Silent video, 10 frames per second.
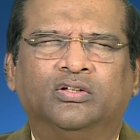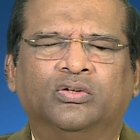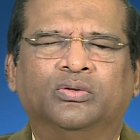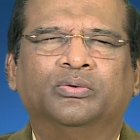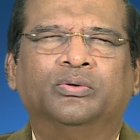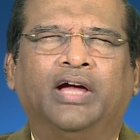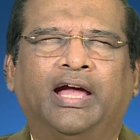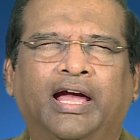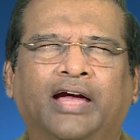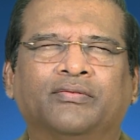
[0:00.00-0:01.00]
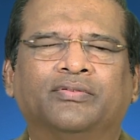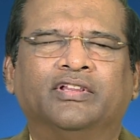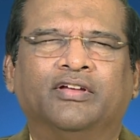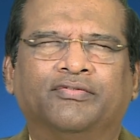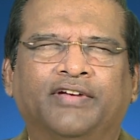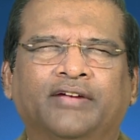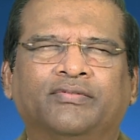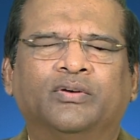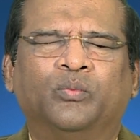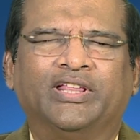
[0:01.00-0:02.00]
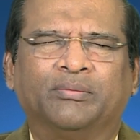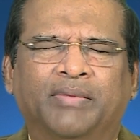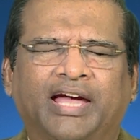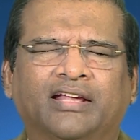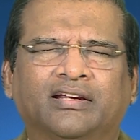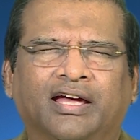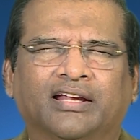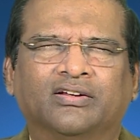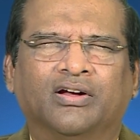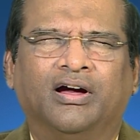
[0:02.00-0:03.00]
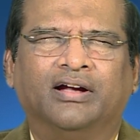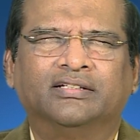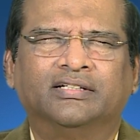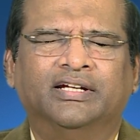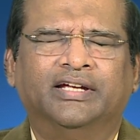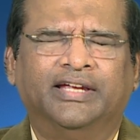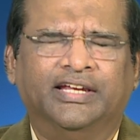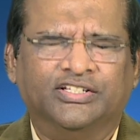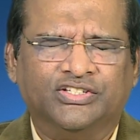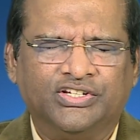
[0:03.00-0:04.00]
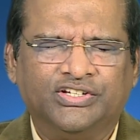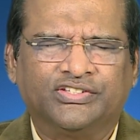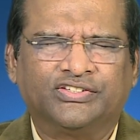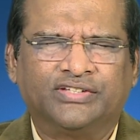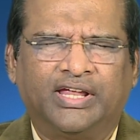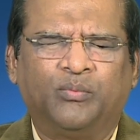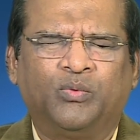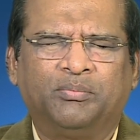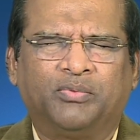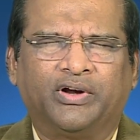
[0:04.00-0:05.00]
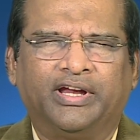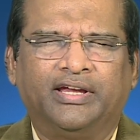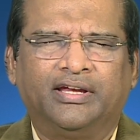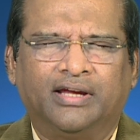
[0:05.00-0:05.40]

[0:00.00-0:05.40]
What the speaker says: to have the favor with man and God. In Jesus' name we pray.